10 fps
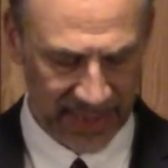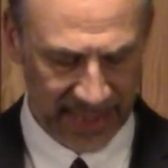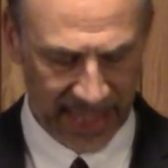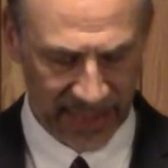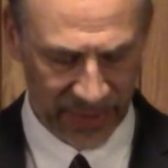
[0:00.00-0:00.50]

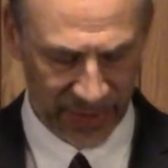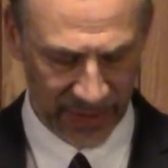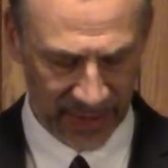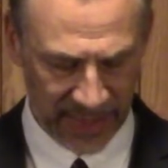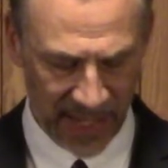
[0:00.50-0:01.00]
6,
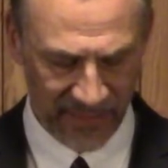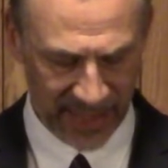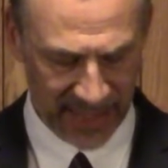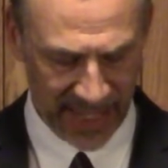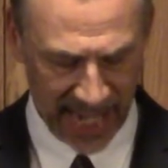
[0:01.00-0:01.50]

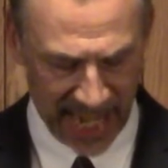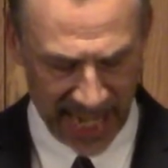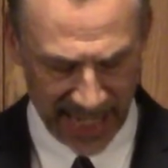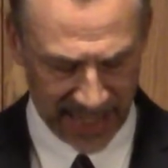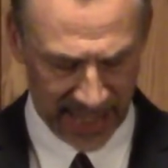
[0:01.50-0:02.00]
7,
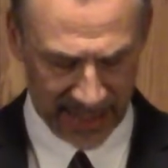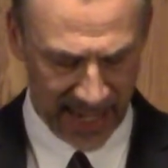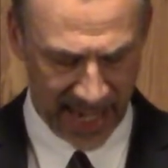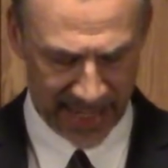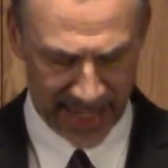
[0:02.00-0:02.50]
8,
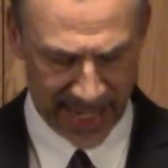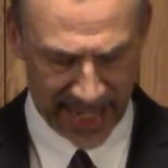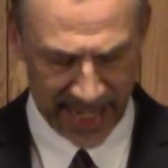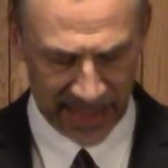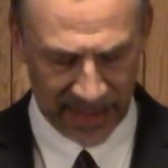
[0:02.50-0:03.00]
and
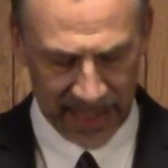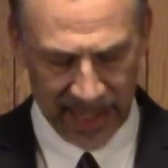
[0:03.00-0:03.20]
9